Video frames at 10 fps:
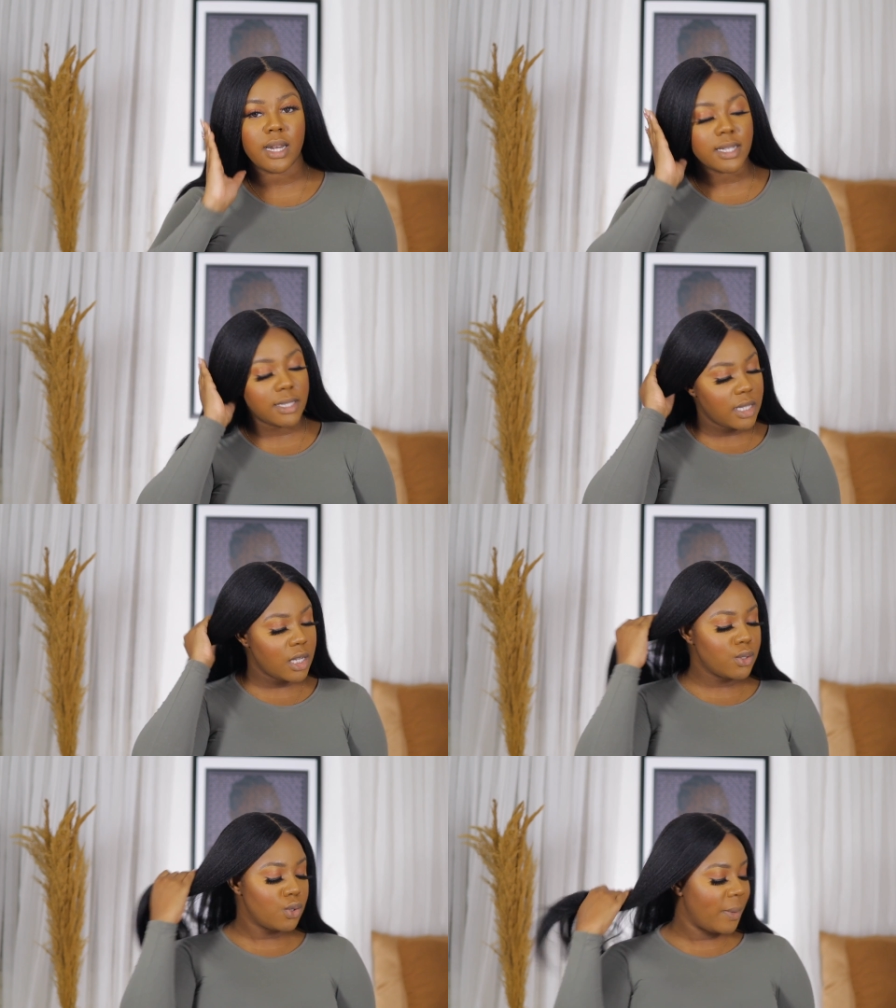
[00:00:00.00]

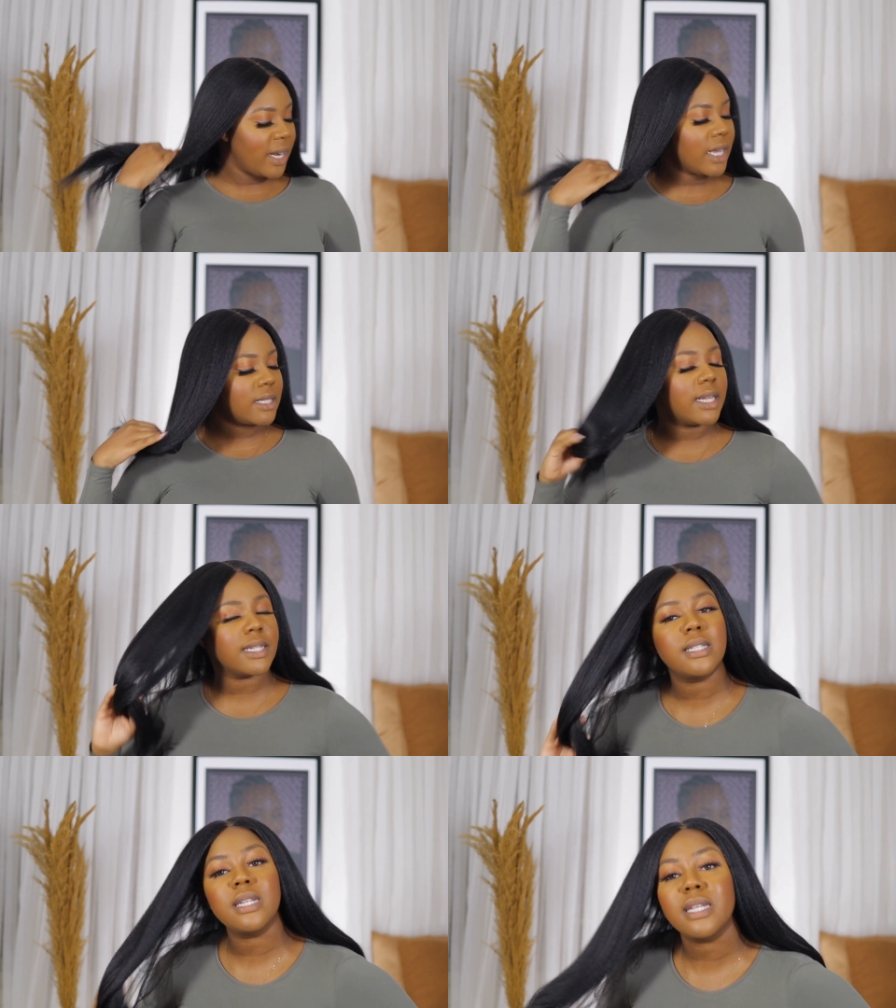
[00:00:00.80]
lesson. So my next
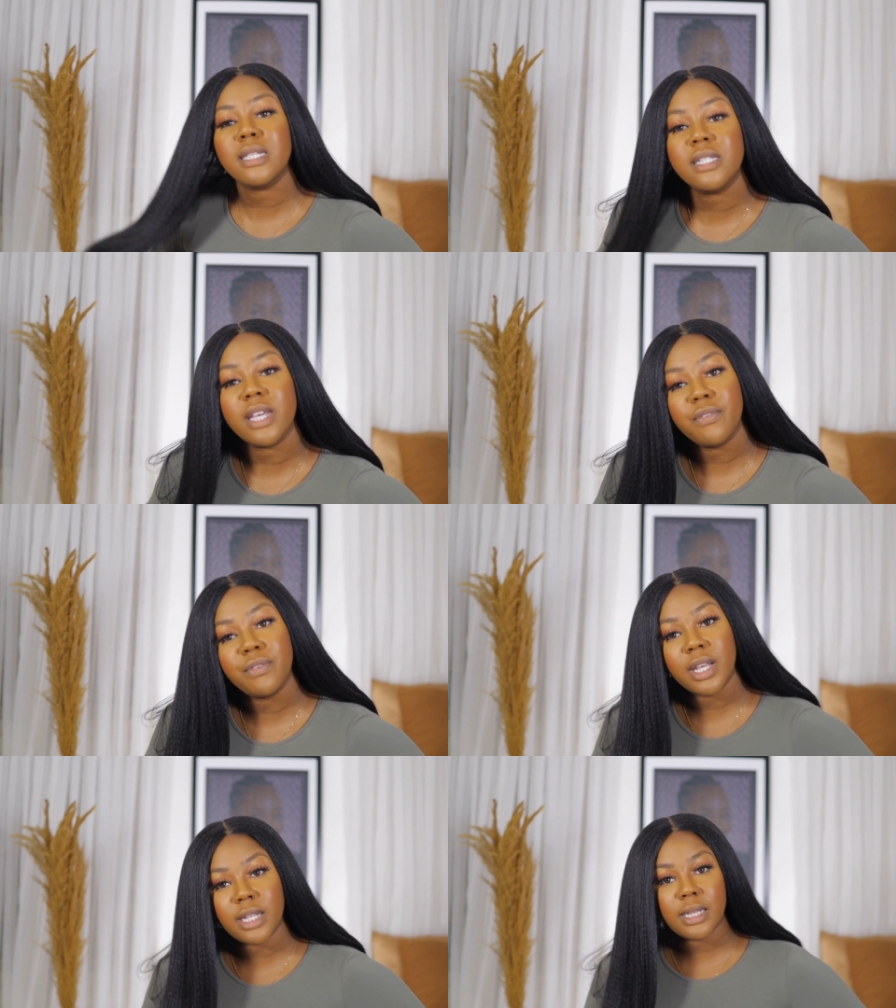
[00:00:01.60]
lesson is
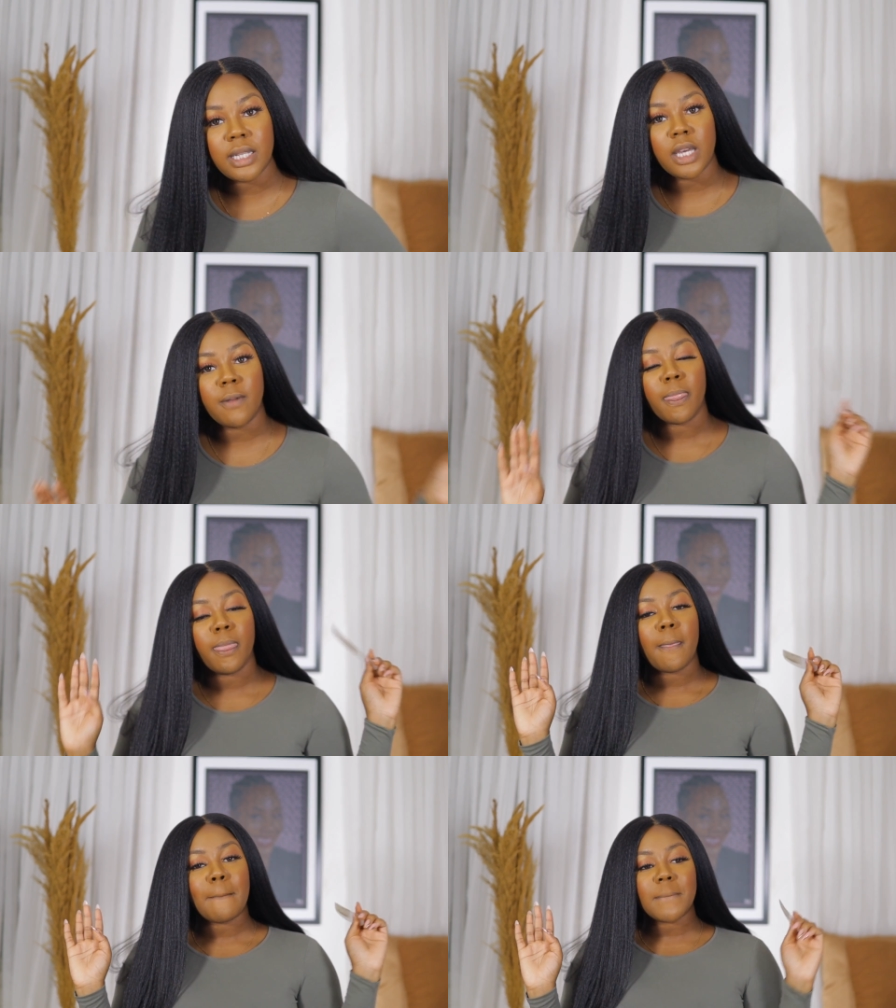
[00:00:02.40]
definitely
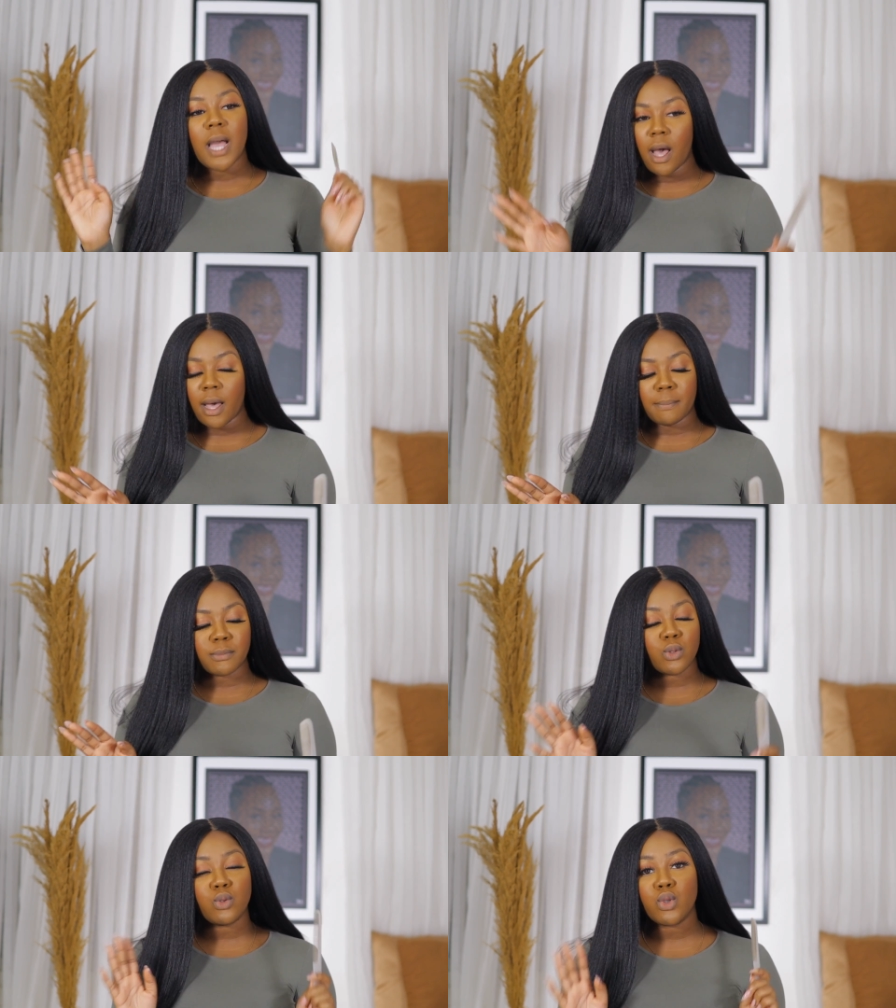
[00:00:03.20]

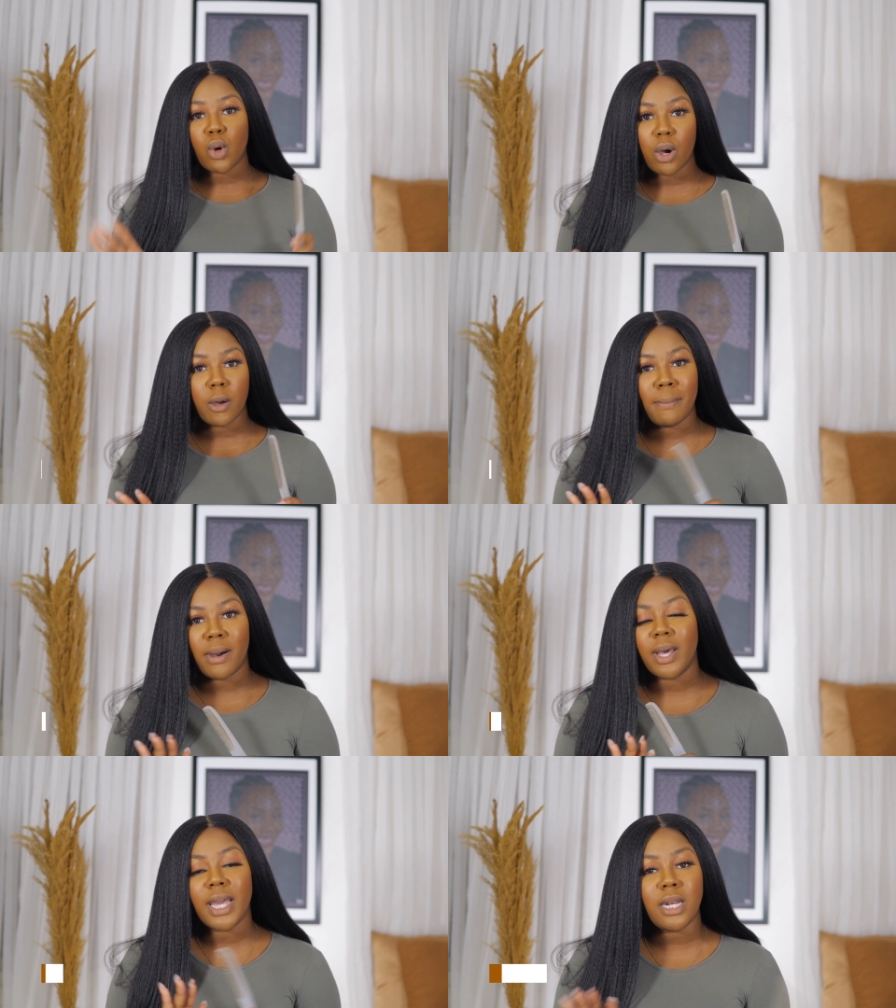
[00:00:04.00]
to talk
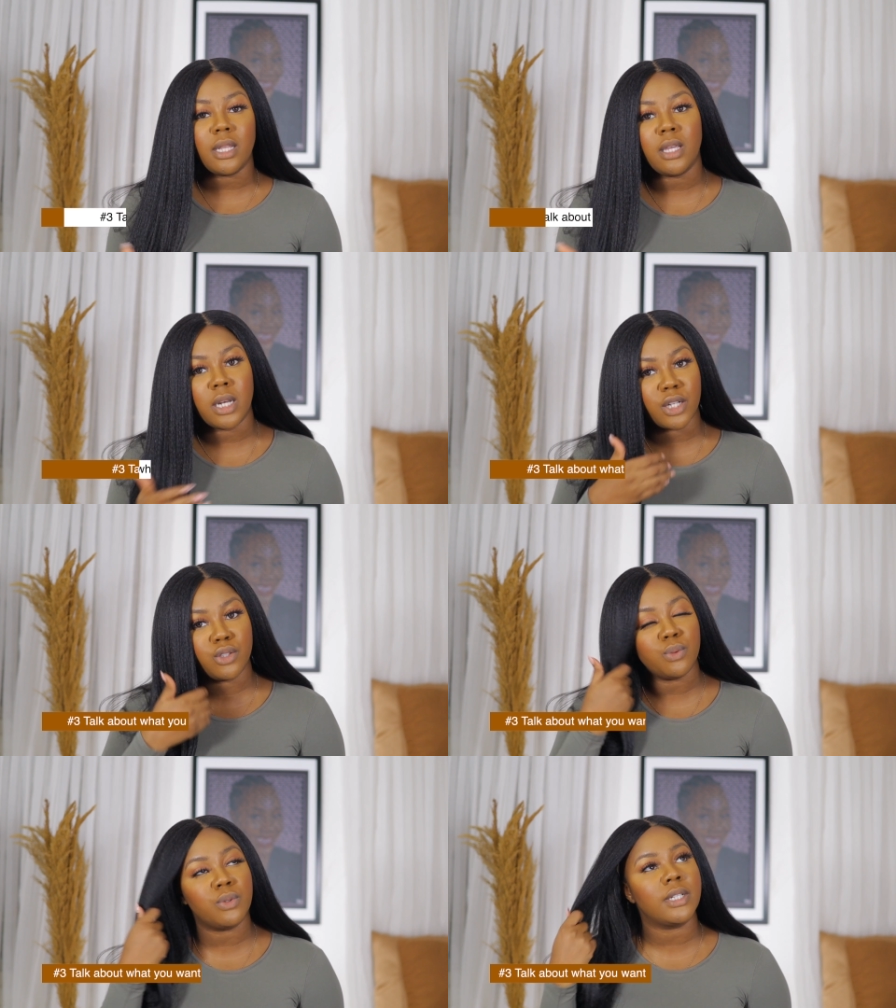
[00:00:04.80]
about anything
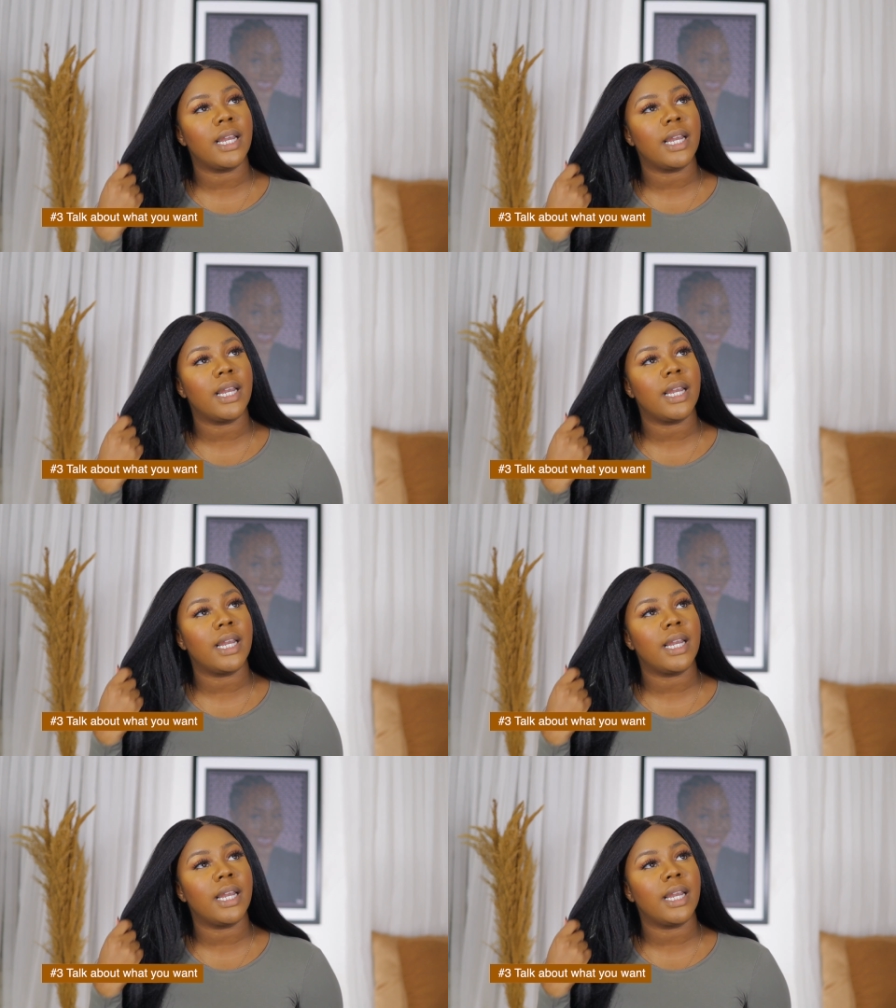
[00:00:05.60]
that you want.